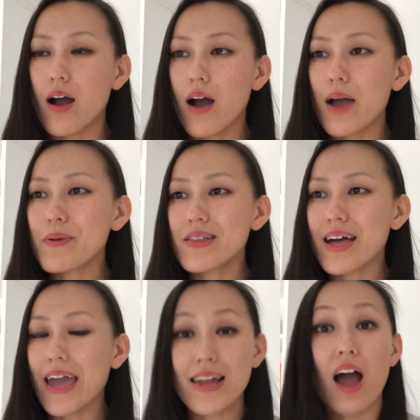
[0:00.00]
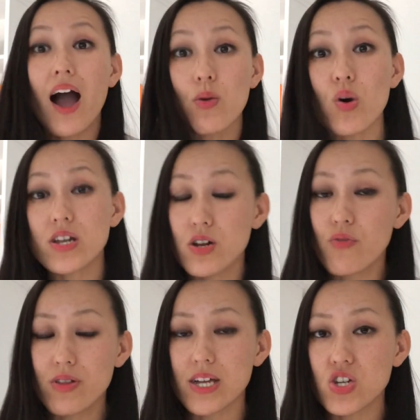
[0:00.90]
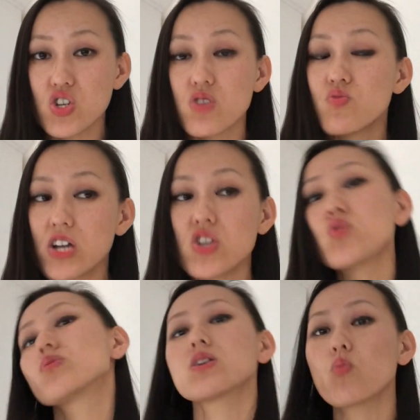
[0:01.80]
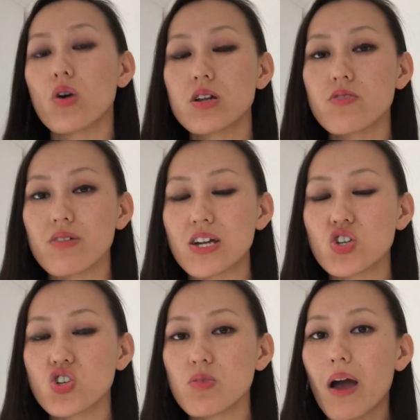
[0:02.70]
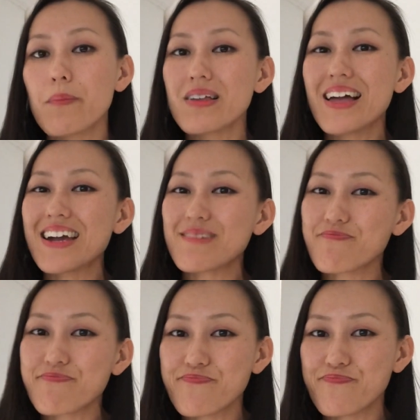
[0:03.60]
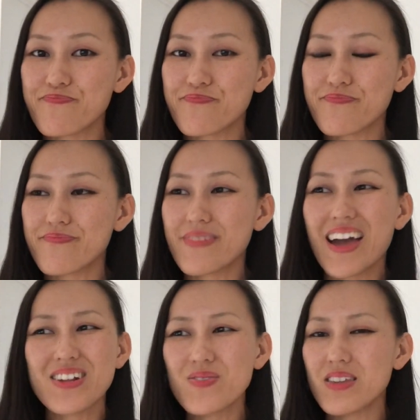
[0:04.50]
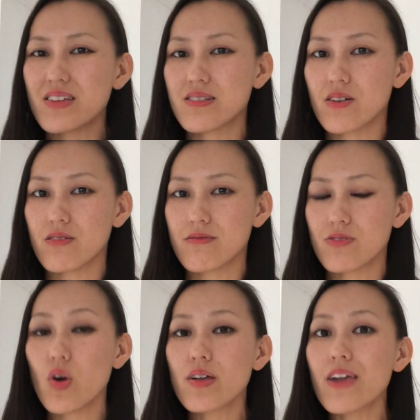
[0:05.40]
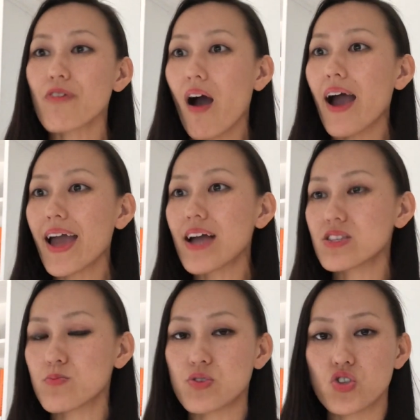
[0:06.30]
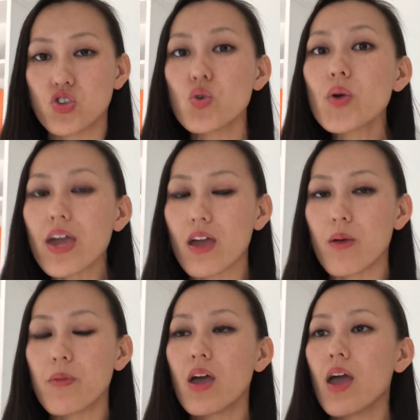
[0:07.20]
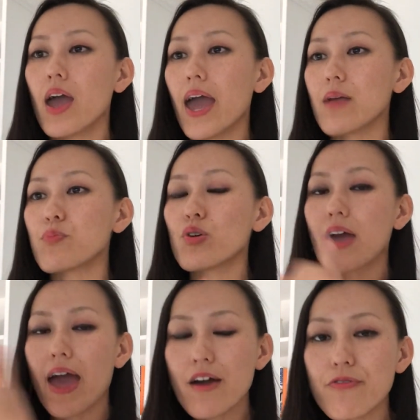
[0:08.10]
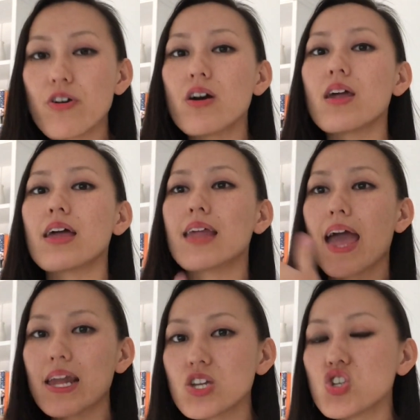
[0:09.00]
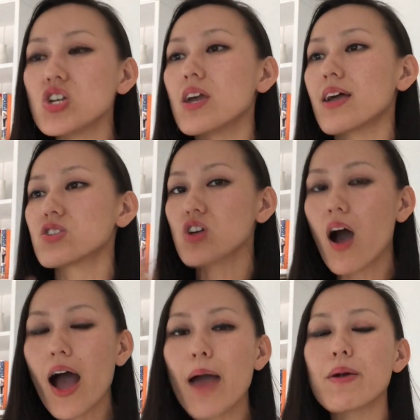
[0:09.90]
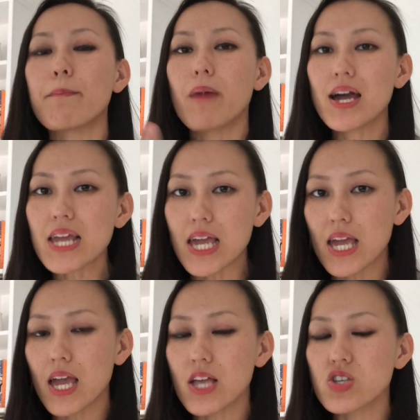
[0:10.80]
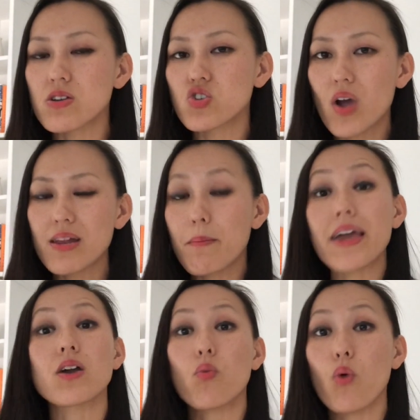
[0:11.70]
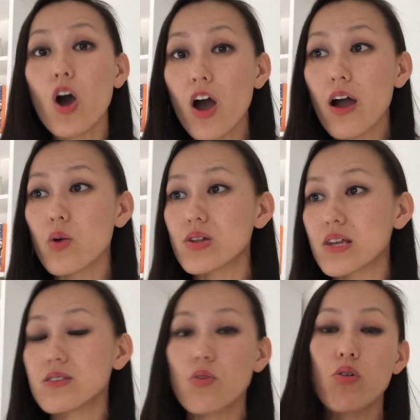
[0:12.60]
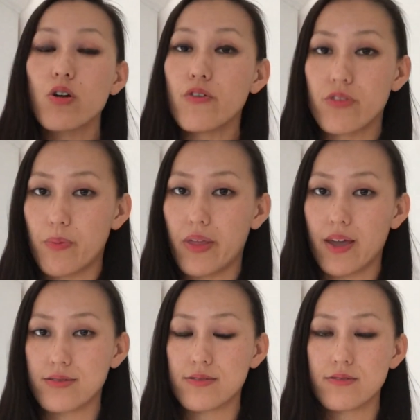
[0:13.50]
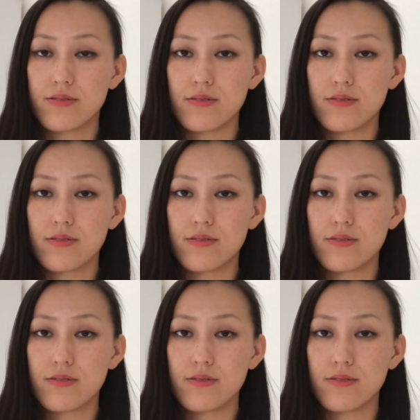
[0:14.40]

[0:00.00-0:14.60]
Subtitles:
I'd be like, and I wanted a relationship, genuinely wanted a relationship, I'd be like, I don't think so. Not if I had to pursue him and put effort and energy and time and money into trying to make it work when he's all over the place.